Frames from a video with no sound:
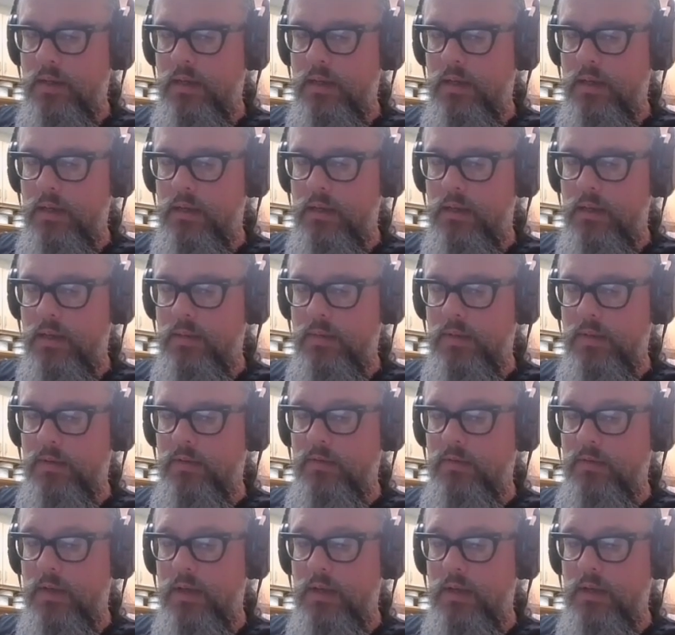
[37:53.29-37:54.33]
and I'm
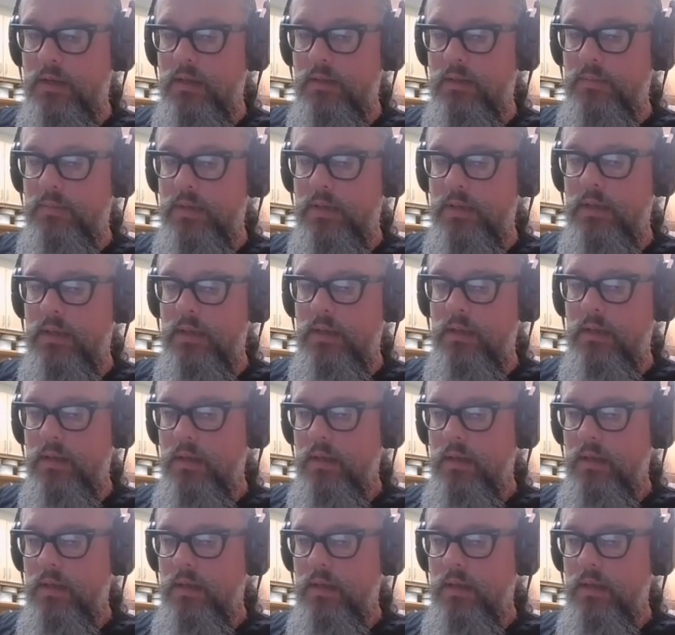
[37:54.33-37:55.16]
excited to be